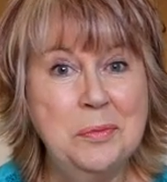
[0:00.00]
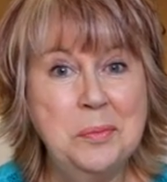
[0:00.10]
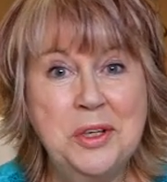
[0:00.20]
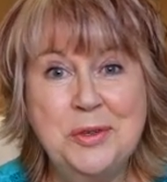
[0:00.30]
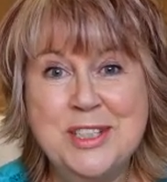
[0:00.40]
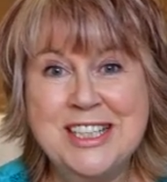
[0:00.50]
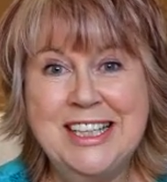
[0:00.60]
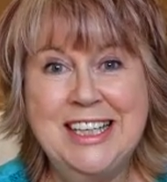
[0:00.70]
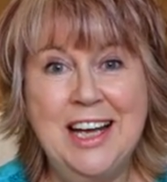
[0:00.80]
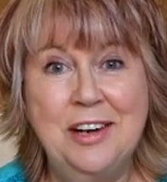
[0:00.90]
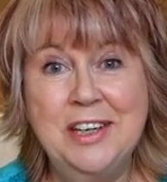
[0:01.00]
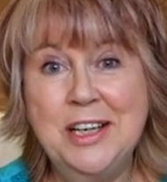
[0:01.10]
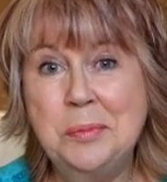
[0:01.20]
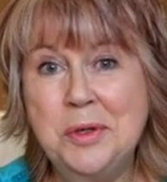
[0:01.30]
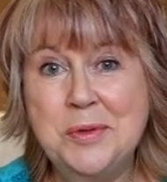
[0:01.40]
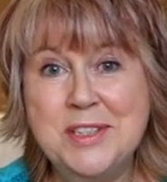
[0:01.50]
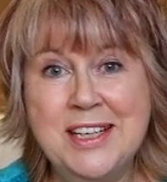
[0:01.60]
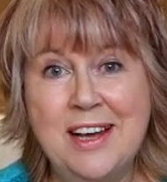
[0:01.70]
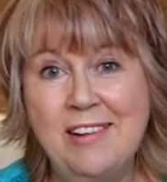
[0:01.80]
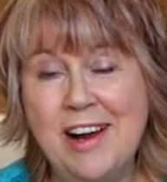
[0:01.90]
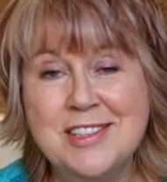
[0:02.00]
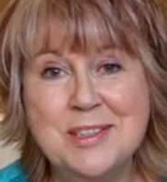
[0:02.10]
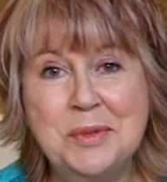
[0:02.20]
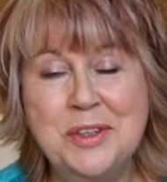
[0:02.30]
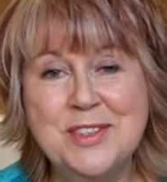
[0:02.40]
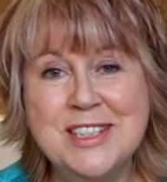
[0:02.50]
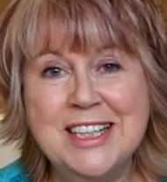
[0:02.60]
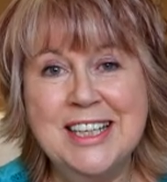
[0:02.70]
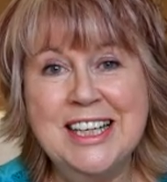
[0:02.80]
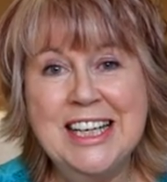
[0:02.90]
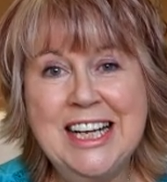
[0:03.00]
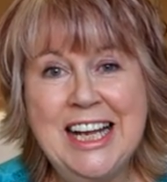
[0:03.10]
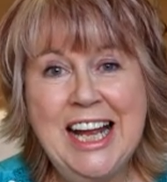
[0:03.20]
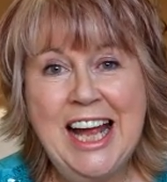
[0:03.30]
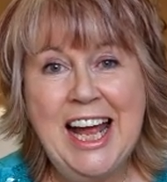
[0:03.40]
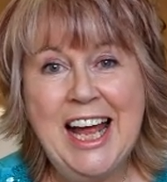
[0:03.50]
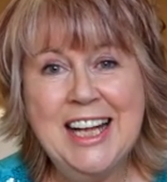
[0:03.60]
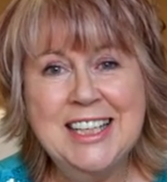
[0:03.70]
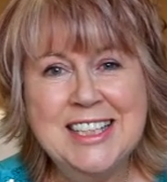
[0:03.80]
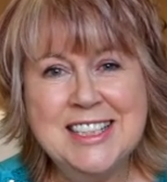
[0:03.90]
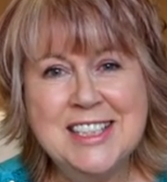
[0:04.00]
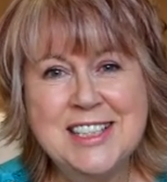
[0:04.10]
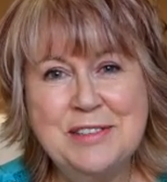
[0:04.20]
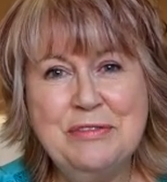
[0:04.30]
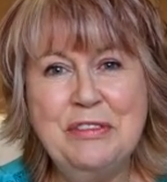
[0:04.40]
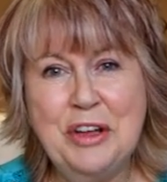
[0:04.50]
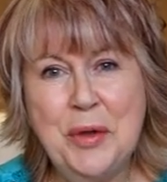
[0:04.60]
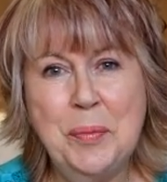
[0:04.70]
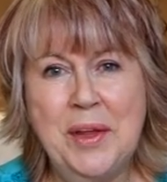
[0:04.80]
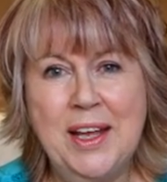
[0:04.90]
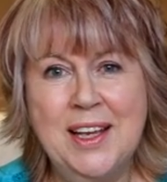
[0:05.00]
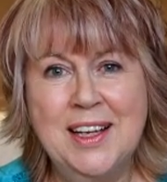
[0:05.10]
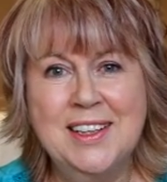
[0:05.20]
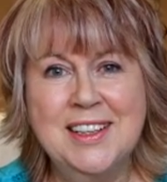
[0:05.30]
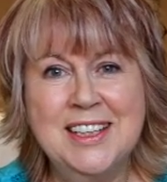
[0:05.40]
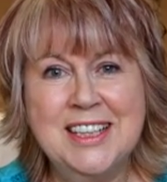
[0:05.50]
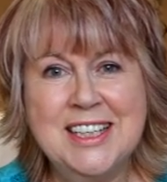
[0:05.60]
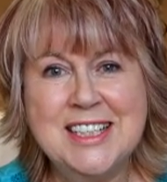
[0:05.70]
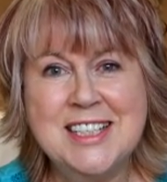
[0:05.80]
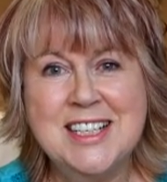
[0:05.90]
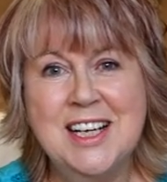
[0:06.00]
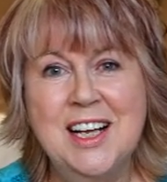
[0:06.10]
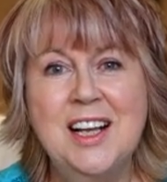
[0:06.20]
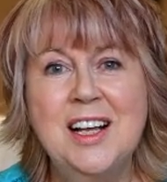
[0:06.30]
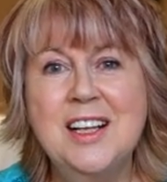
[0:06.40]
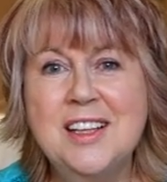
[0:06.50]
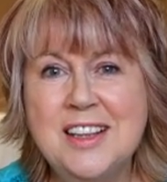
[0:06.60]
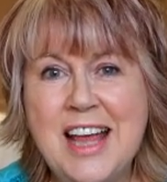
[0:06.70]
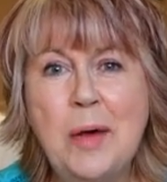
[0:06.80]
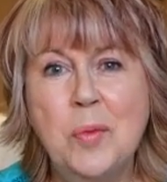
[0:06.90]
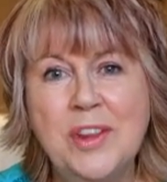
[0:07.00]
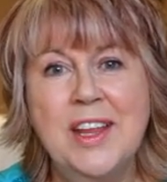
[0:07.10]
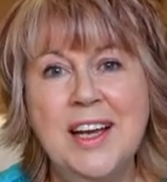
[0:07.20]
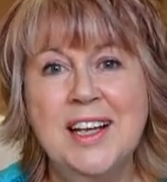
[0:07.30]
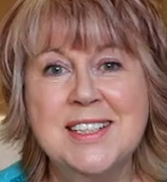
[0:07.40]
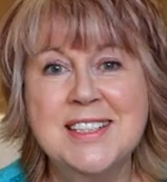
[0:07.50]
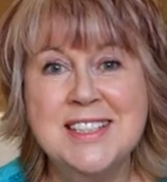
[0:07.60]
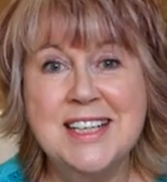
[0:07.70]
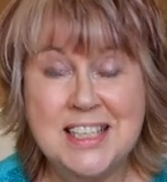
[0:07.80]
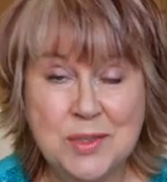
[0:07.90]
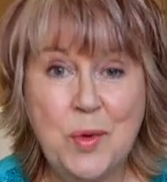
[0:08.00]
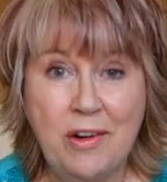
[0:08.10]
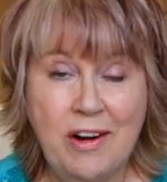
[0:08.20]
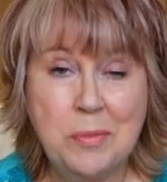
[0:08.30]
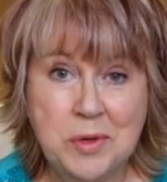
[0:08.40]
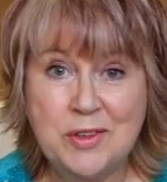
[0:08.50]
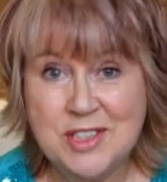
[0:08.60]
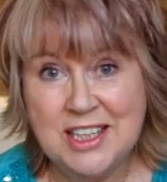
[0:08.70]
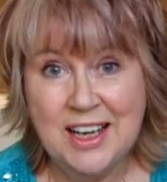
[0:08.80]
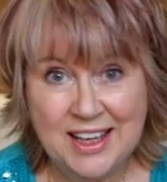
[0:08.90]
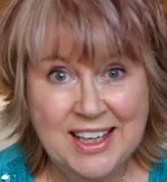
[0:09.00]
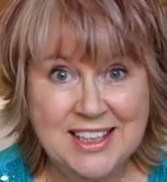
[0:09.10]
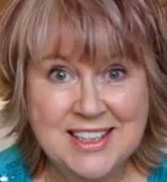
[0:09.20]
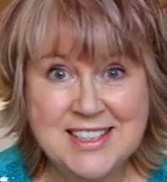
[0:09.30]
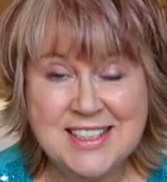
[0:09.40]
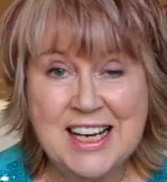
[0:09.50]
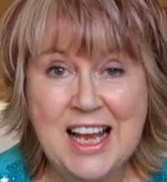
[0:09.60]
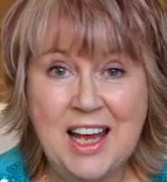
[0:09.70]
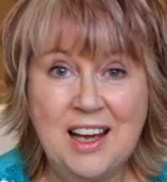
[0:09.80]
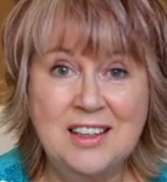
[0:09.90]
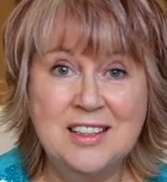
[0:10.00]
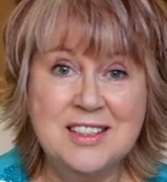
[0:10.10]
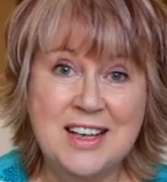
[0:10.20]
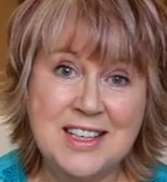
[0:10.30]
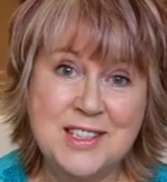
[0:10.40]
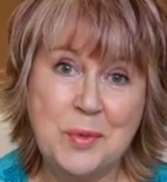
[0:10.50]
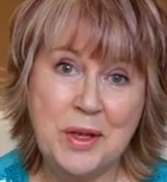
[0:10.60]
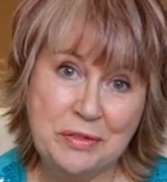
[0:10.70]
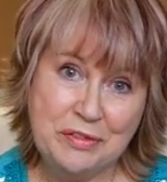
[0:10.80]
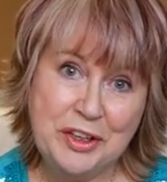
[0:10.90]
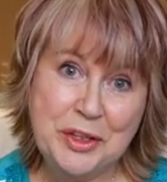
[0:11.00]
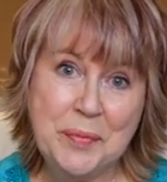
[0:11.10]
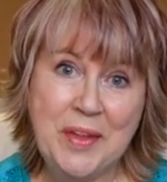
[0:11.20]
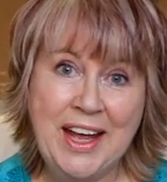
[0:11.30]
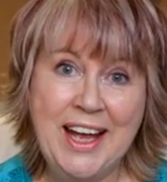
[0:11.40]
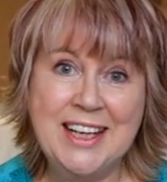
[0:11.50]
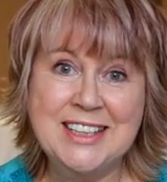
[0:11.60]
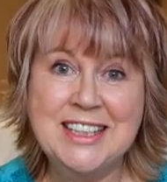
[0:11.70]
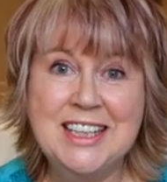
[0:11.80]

beauty, our inner beauty, our outer beauty. And it's just affirming that within us is where our beauty lies. And as we affirm that,